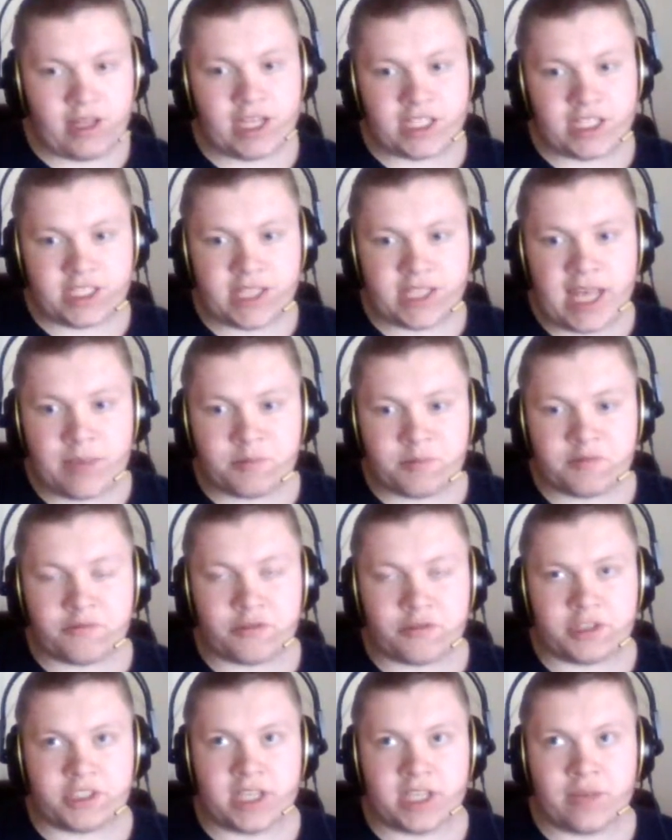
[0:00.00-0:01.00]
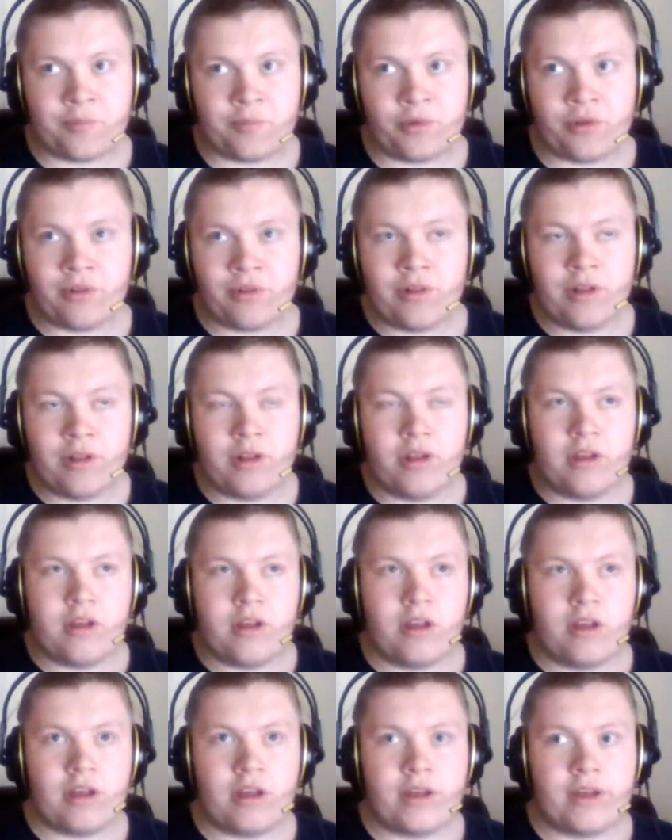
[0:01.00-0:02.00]
snaps, for example,
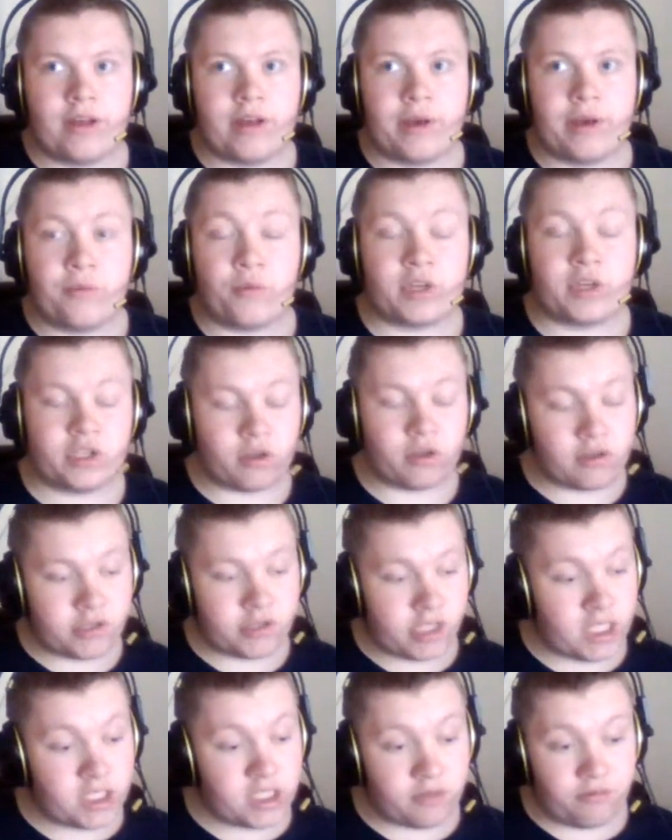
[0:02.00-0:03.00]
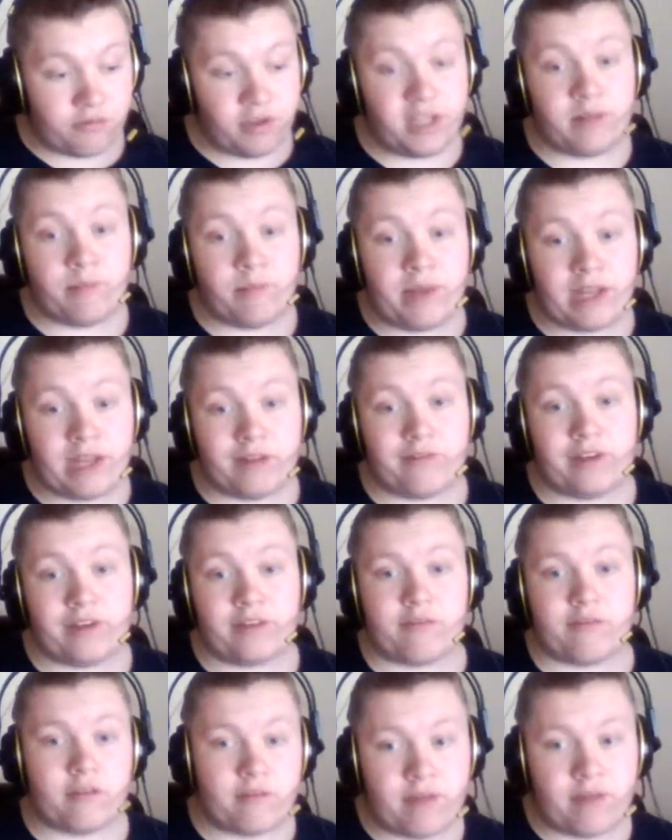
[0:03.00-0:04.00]
which also is a real benefit of
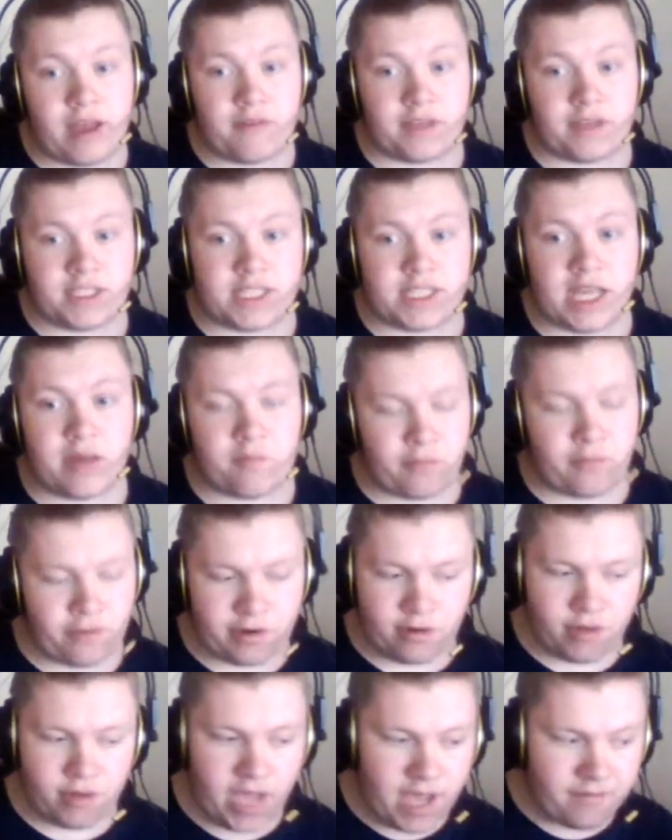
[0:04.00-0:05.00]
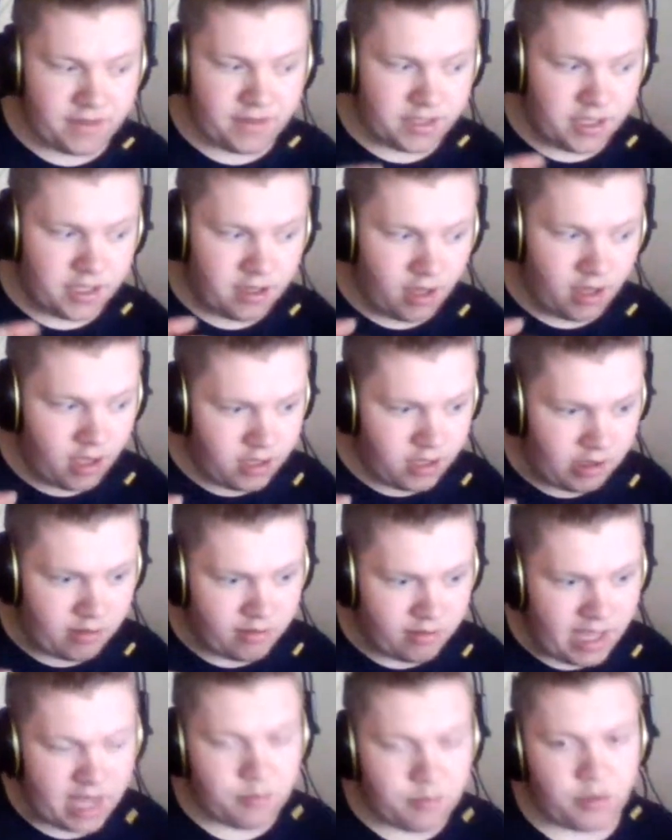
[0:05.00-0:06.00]
having Snap, where you have it in a
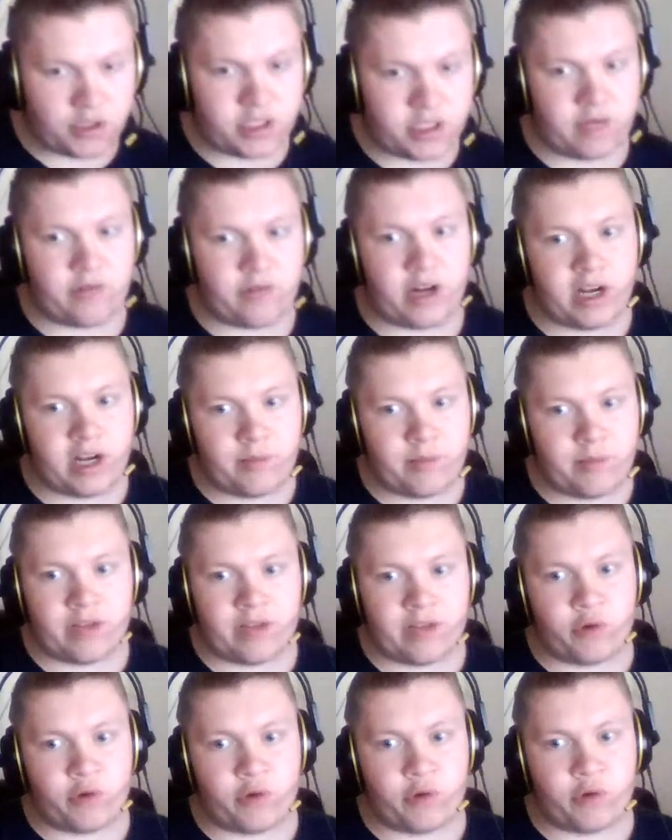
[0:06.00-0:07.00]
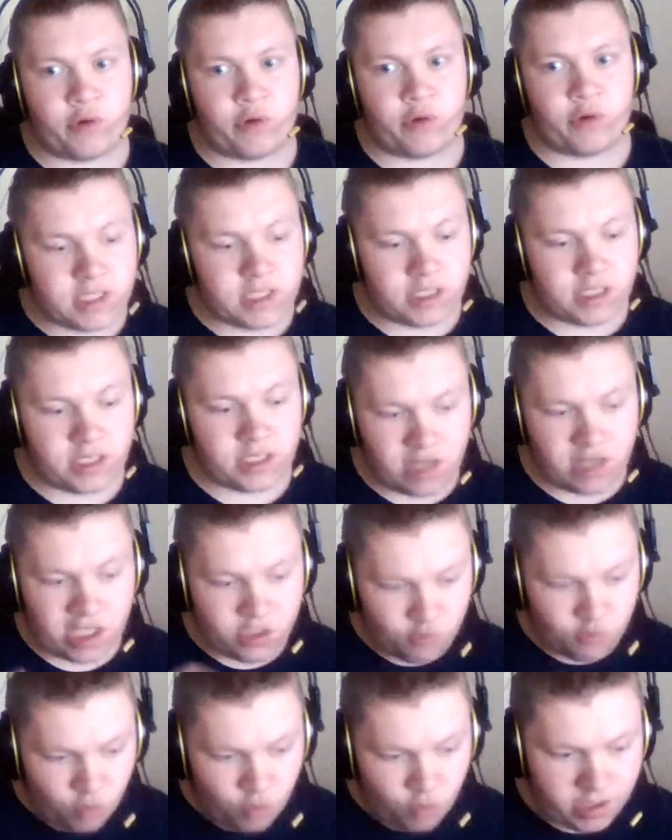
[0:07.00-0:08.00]
sandbox environment where this
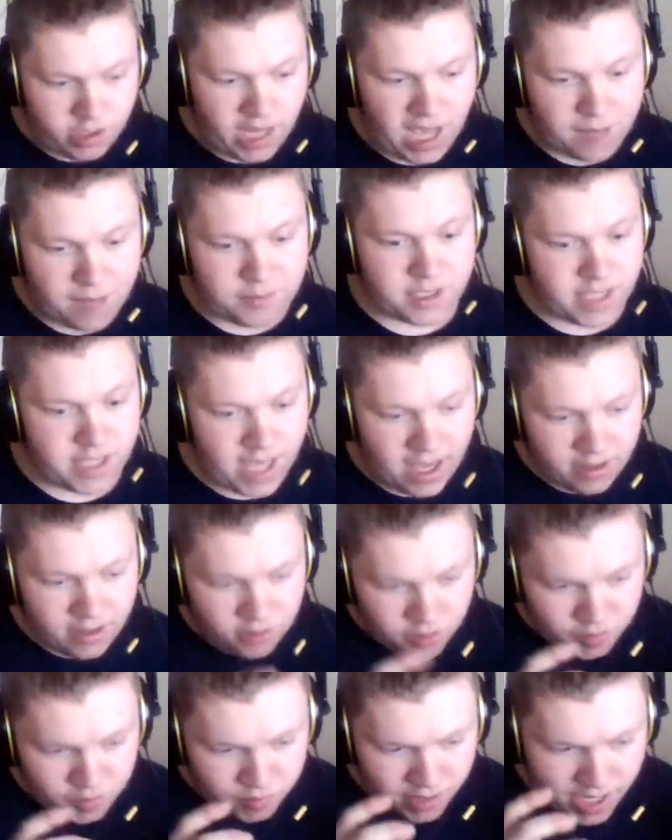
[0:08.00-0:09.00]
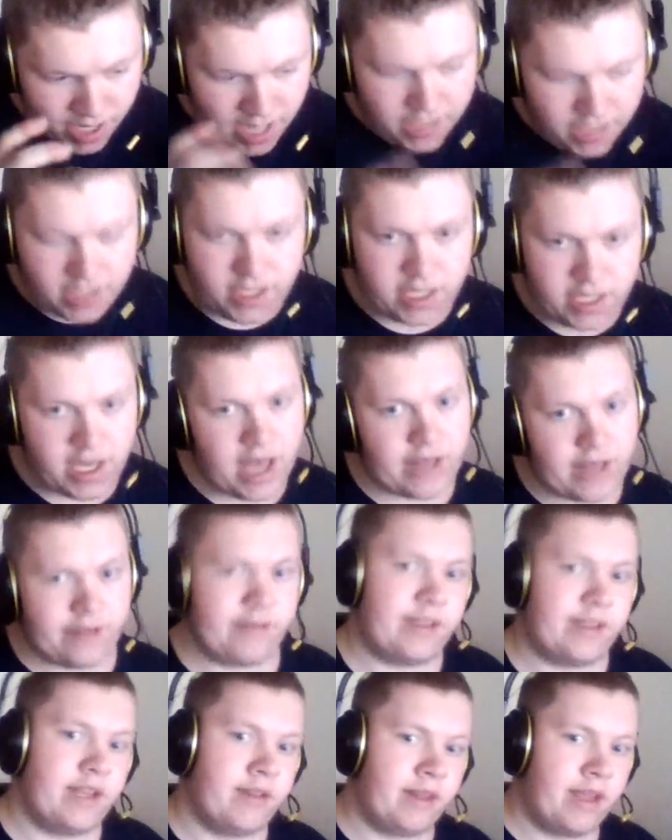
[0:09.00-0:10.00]
one apps can't do anything else than
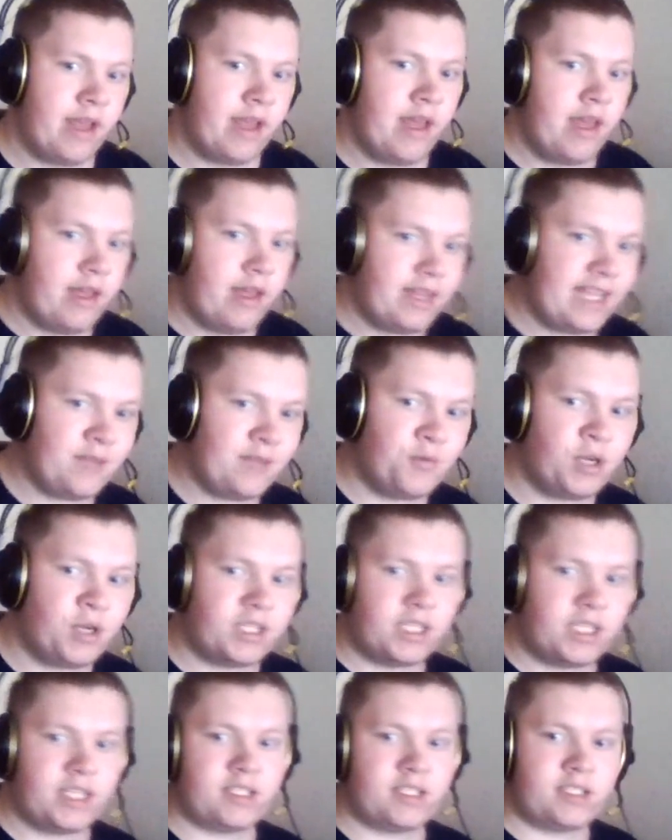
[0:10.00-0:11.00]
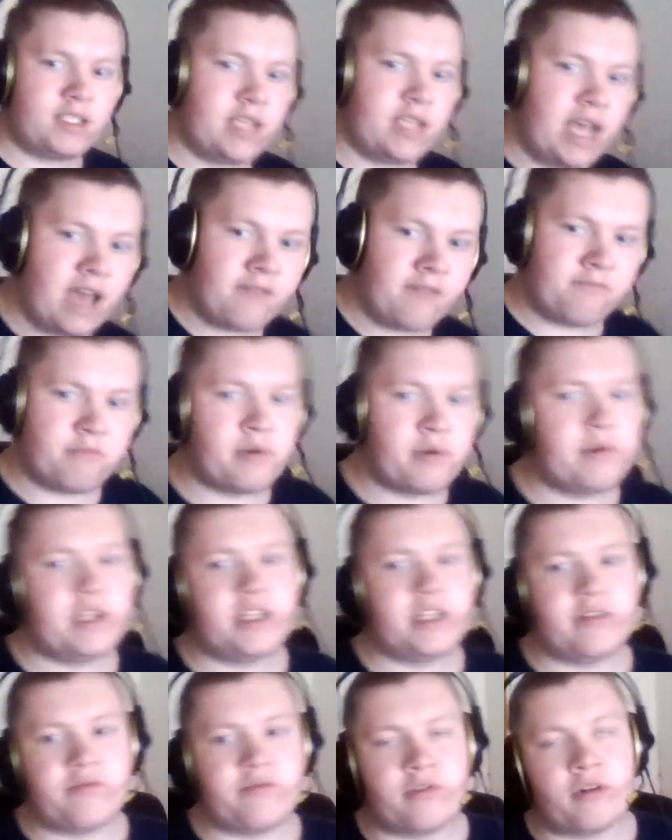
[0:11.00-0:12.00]
what it's have permission
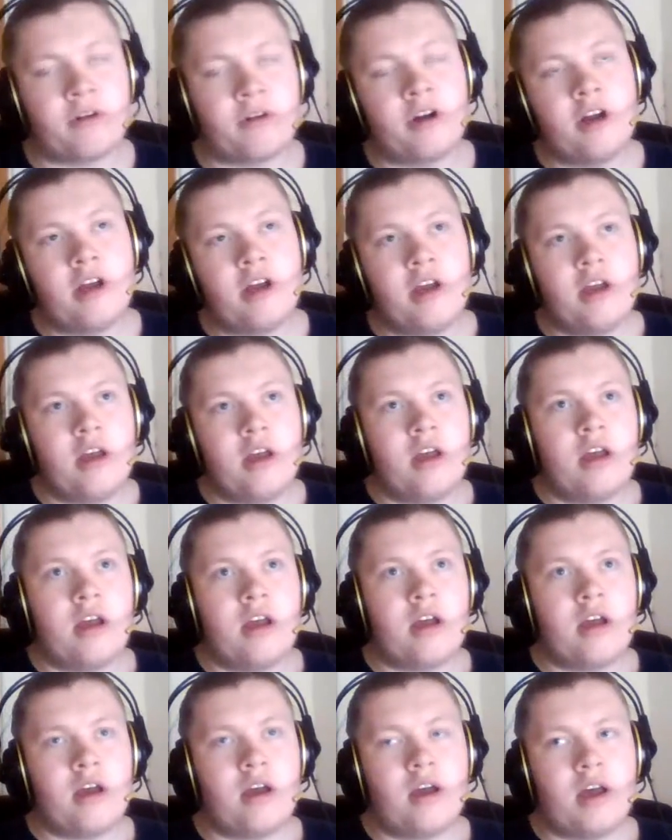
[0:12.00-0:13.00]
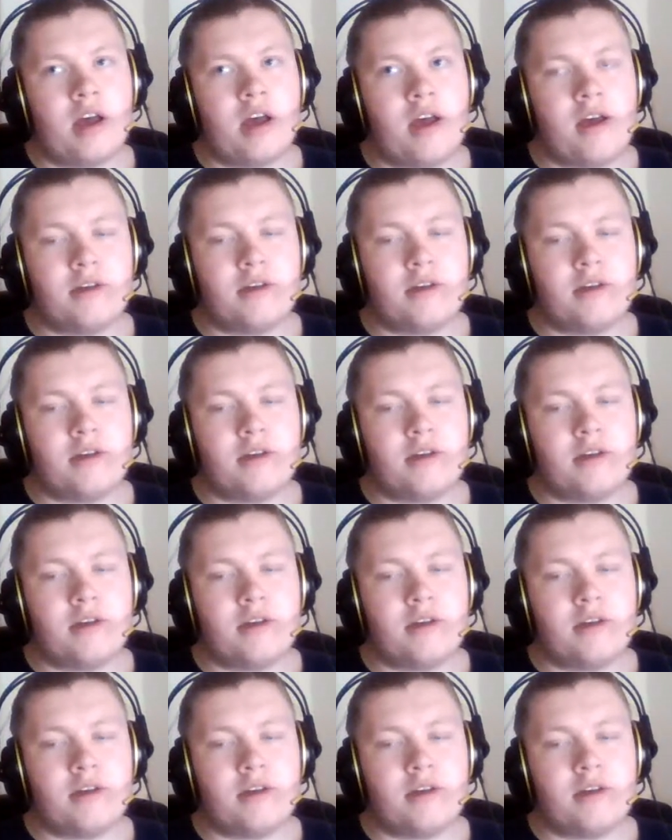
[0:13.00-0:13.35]
for. But